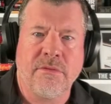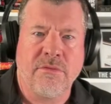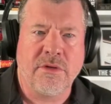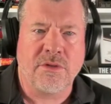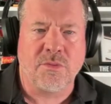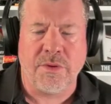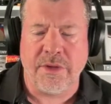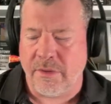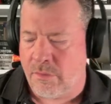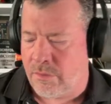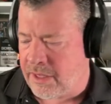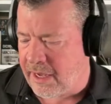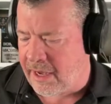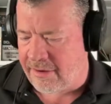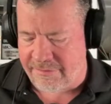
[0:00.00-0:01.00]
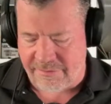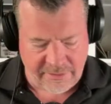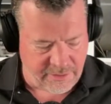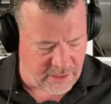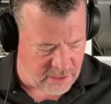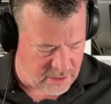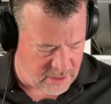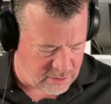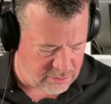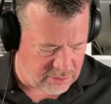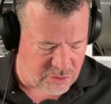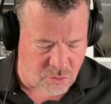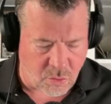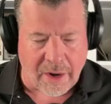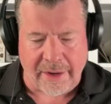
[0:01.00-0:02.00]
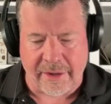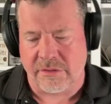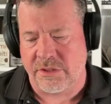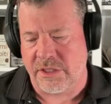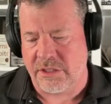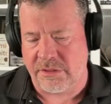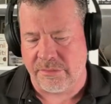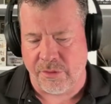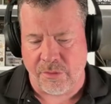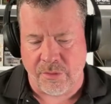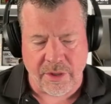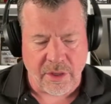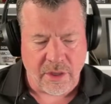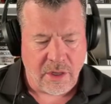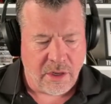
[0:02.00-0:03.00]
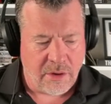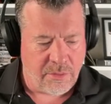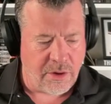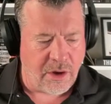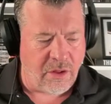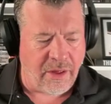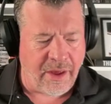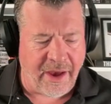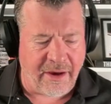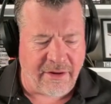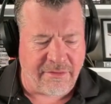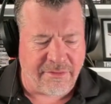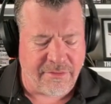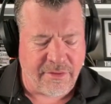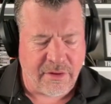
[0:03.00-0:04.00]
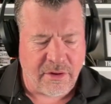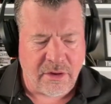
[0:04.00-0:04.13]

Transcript: Because we have, I think Chris Dwyer said to me, we all have